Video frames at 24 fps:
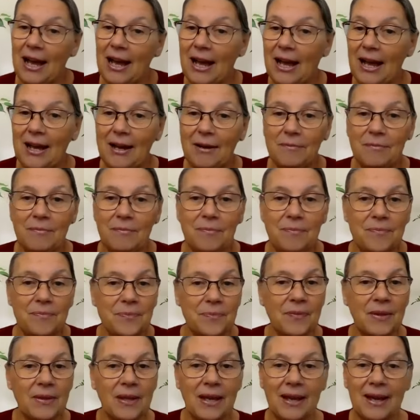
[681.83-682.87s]

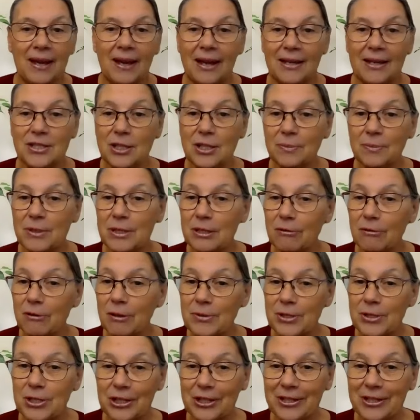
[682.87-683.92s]
a
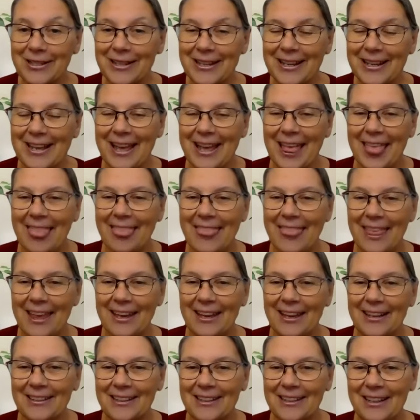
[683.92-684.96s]
subscription
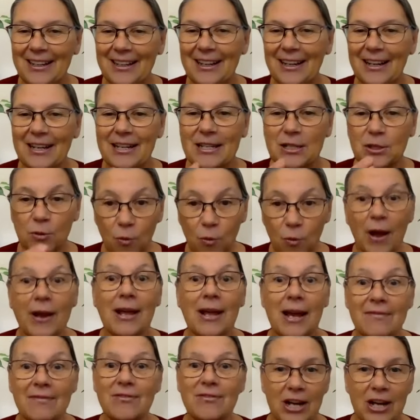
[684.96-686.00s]
that is what
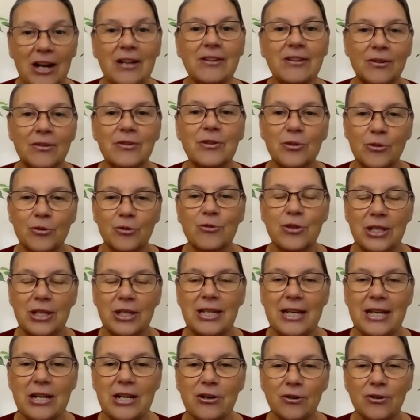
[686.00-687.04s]
I've done through the
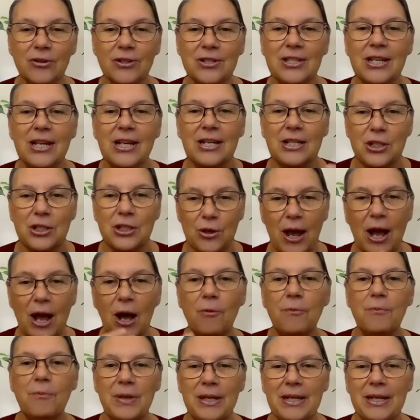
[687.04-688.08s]
years to
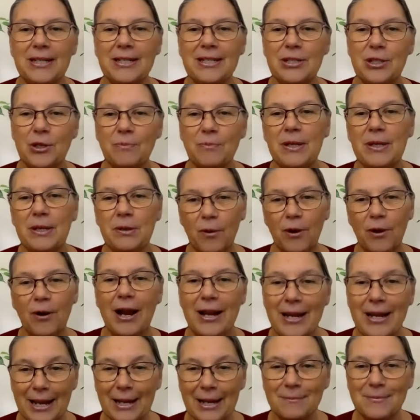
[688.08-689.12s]
help me to be where
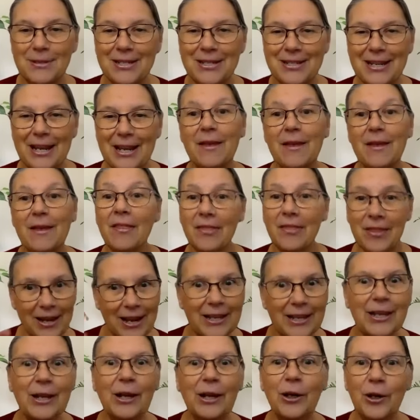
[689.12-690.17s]
I am today, that
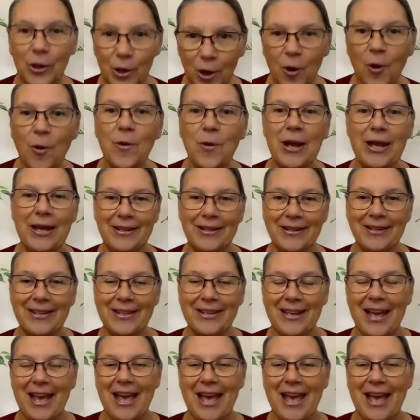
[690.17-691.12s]
I can go and